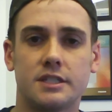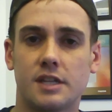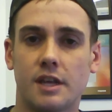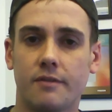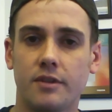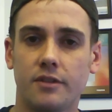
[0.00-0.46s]

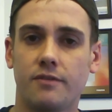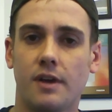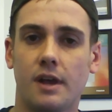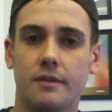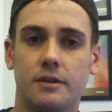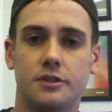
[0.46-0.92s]

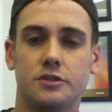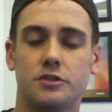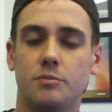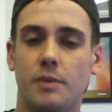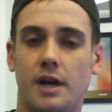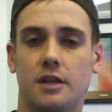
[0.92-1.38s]

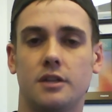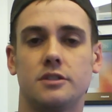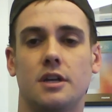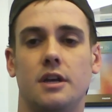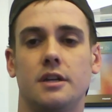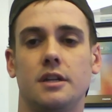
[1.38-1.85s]
7,500
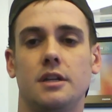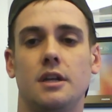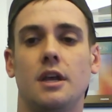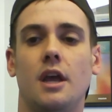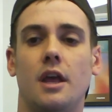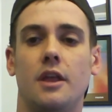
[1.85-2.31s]
miles on it.
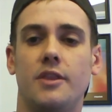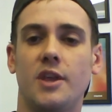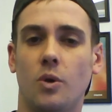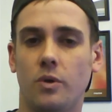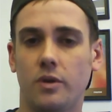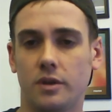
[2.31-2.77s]

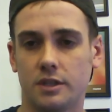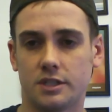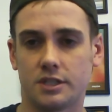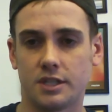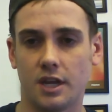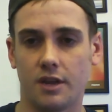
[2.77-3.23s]
The oil
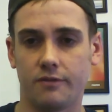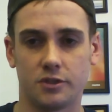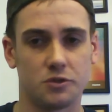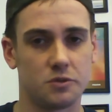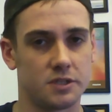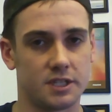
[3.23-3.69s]
itself,
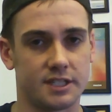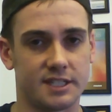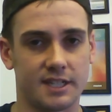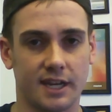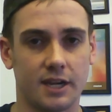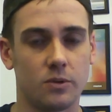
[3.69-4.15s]
this was its
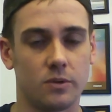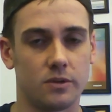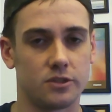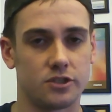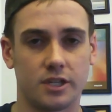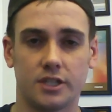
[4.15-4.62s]
second
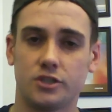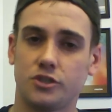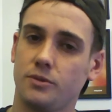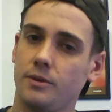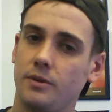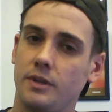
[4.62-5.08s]
oil change,
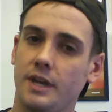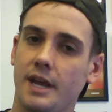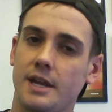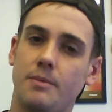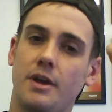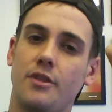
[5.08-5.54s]
so it only
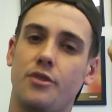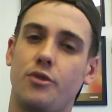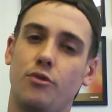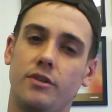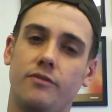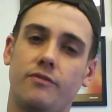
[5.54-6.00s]
had about
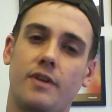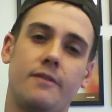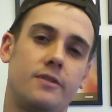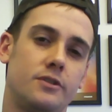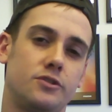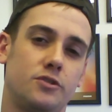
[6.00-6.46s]

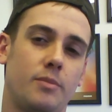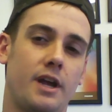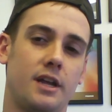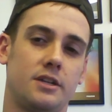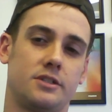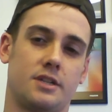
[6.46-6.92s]
3,500
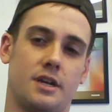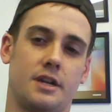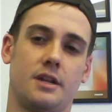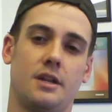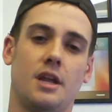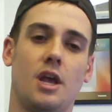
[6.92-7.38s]
miles on
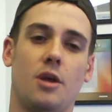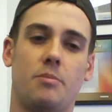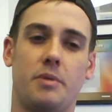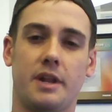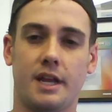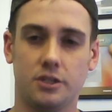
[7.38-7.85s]
it.
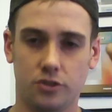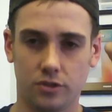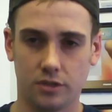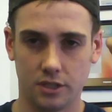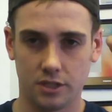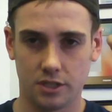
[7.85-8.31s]
But as
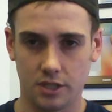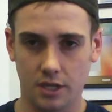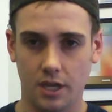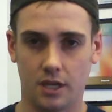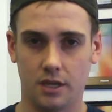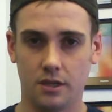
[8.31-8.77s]
you can
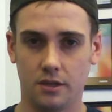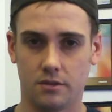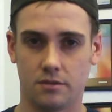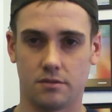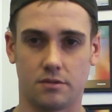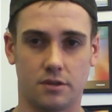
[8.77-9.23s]
see,
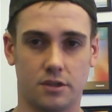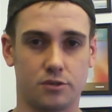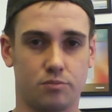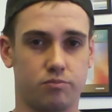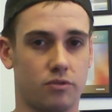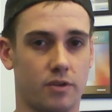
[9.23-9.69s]

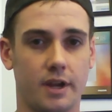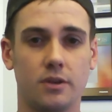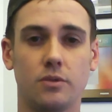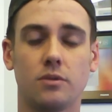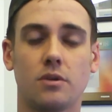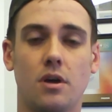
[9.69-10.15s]
this
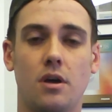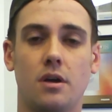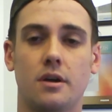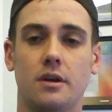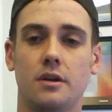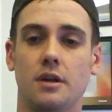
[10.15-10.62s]
brand new
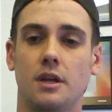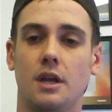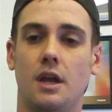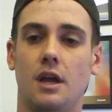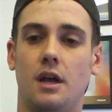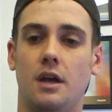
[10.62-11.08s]
car,
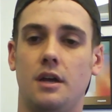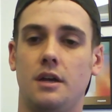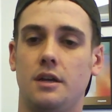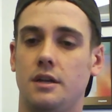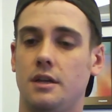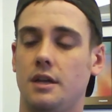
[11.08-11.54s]

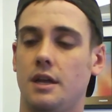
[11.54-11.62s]
the